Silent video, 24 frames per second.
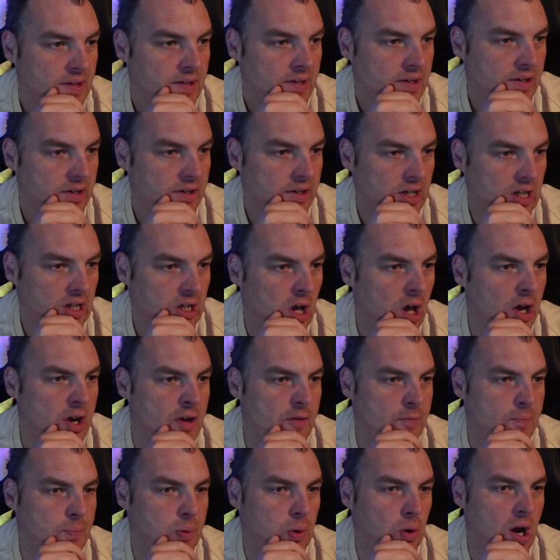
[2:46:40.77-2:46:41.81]
A lot
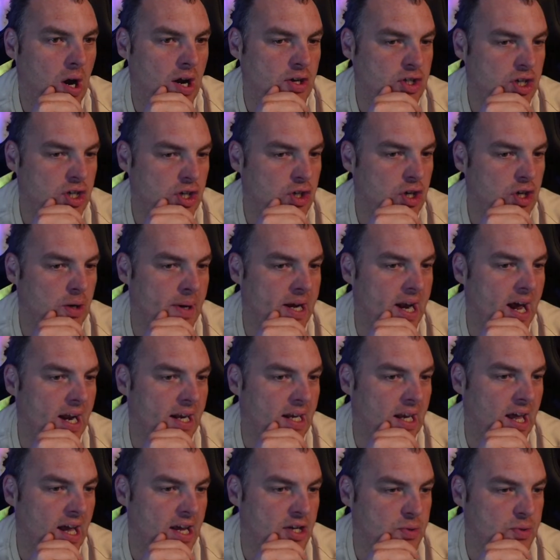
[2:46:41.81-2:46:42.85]
of pressure coming
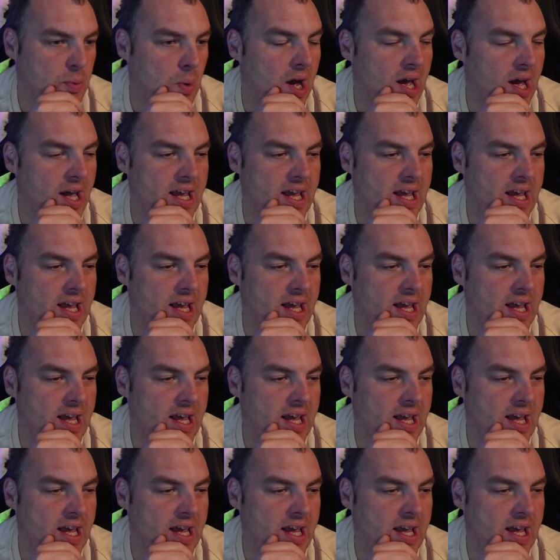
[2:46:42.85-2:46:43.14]
Adelaide's way,